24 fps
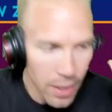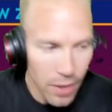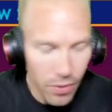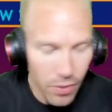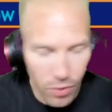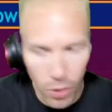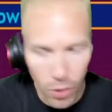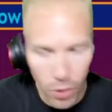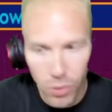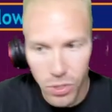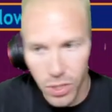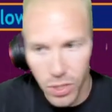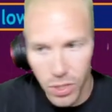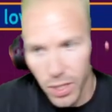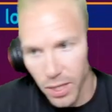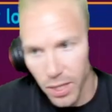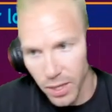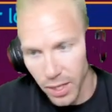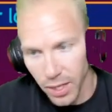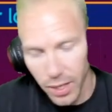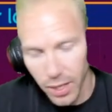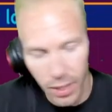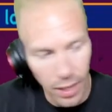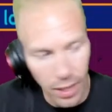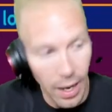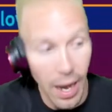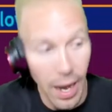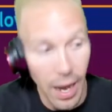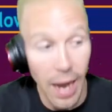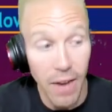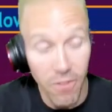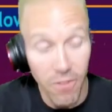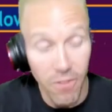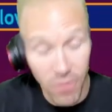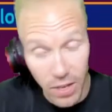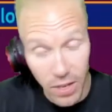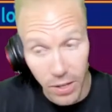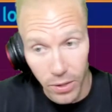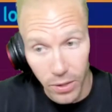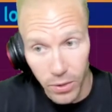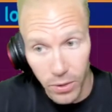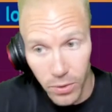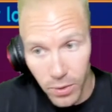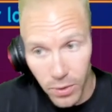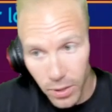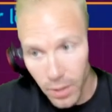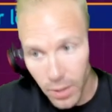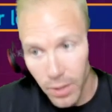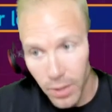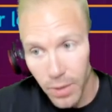those are the thing I feel